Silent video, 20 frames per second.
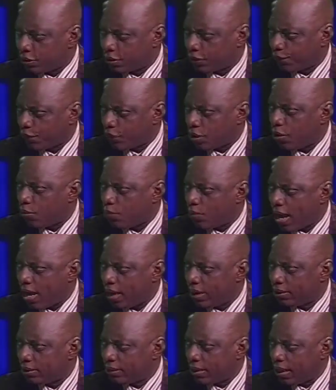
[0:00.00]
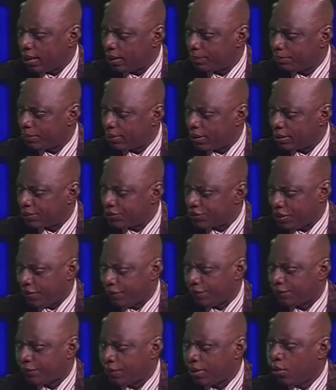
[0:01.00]
yes, for a while, yes. Uh, uh,
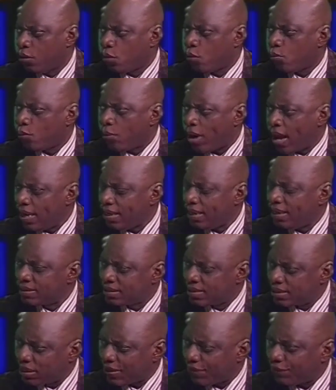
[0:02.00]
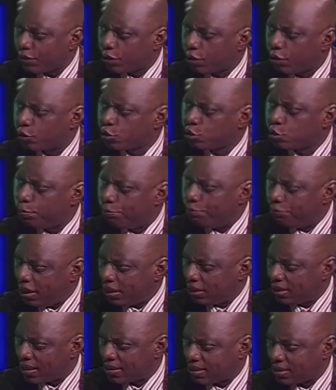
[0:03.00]
Chief, why is it difficult to
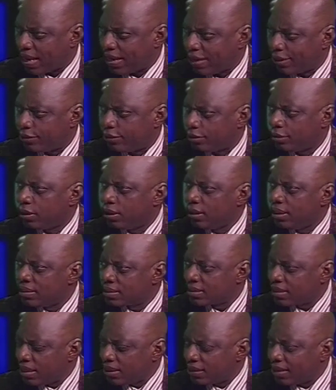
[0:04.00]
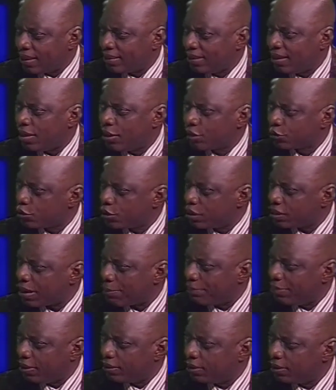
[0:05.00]
break that cycle? Then is it, it that the electorates are
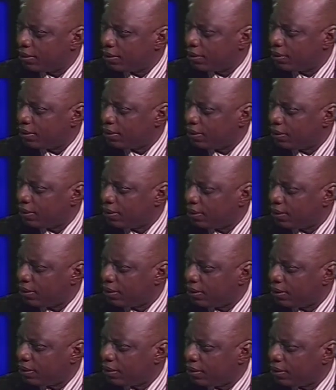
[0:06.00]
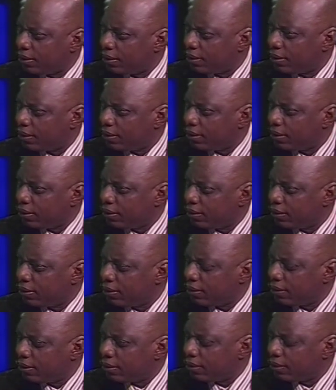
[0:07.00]
being it is the
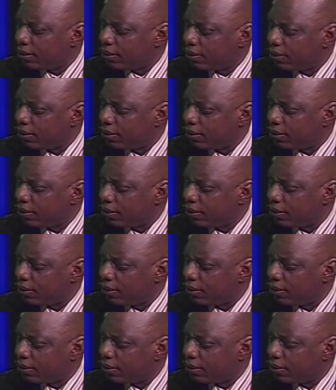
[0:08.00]
duty of the